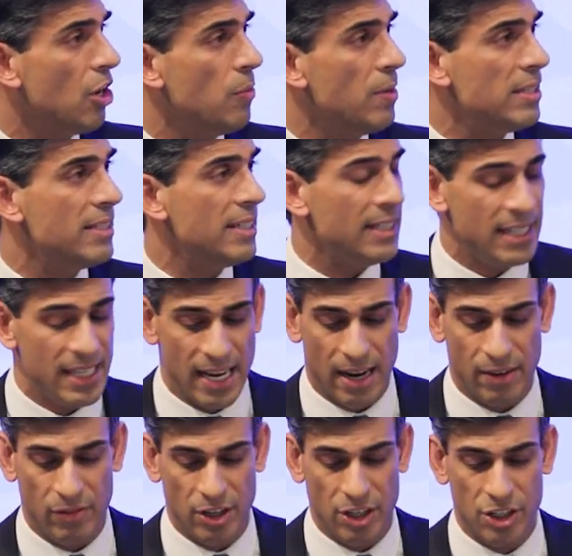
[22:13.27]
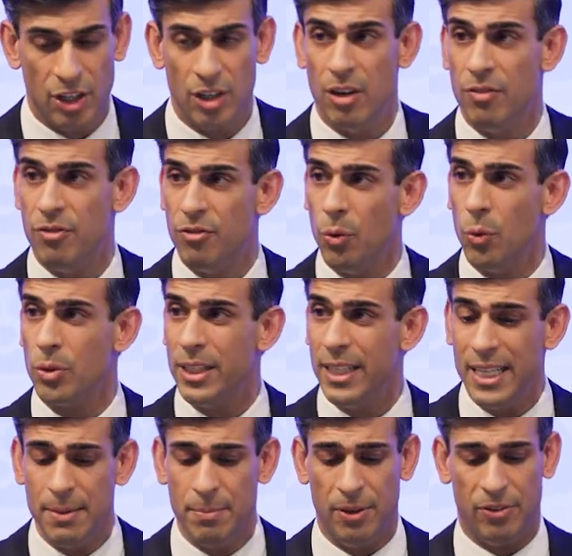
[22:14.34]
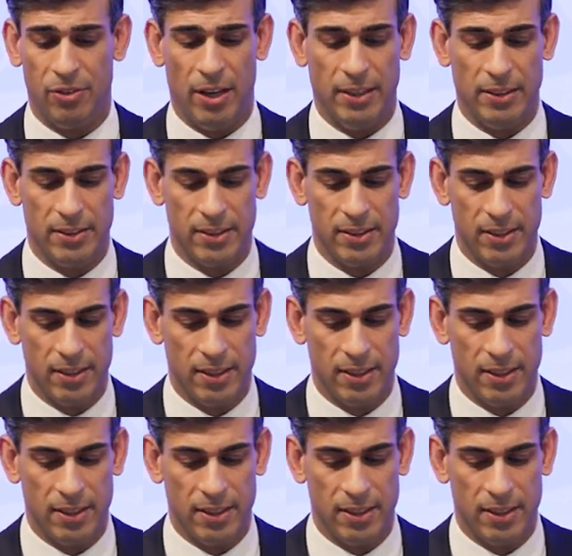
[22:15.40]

OECD average of 14%.